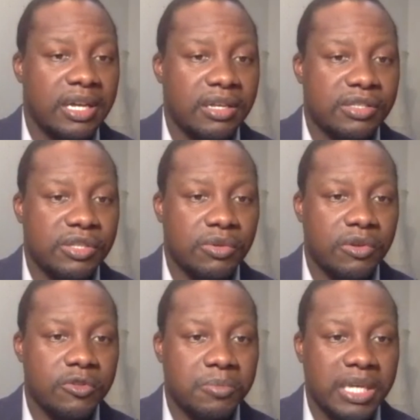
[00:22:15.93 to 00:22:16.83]
So
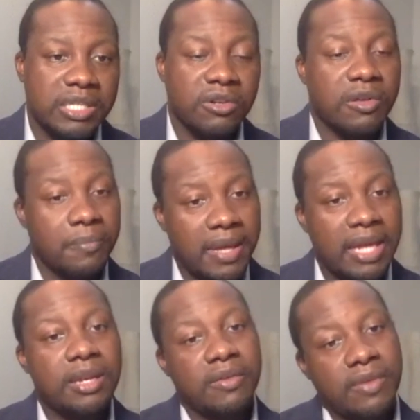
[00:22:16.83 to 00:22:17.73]
those bids are
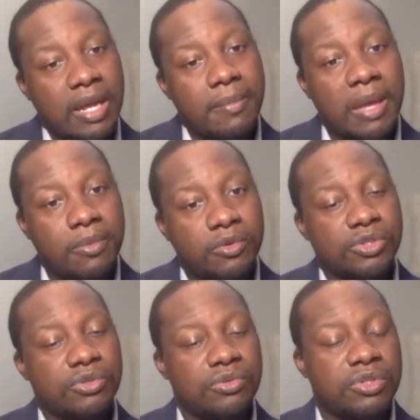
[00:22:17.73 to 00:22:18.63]
competitive, and I'm able
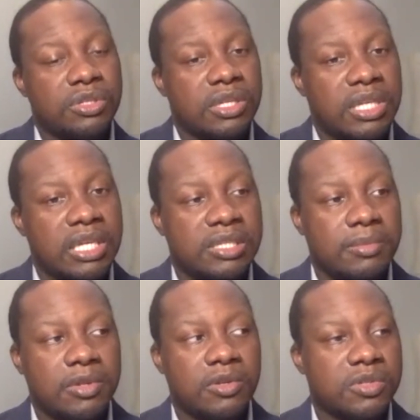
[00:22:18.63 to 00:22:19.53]
to get
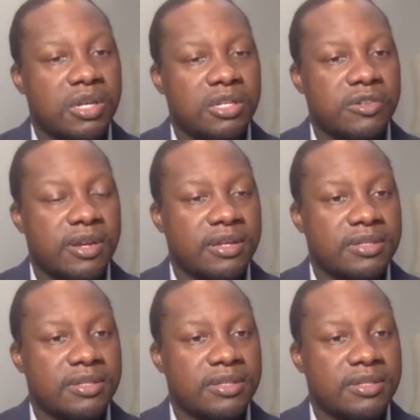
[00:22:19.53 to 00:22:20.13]
some of those contracts.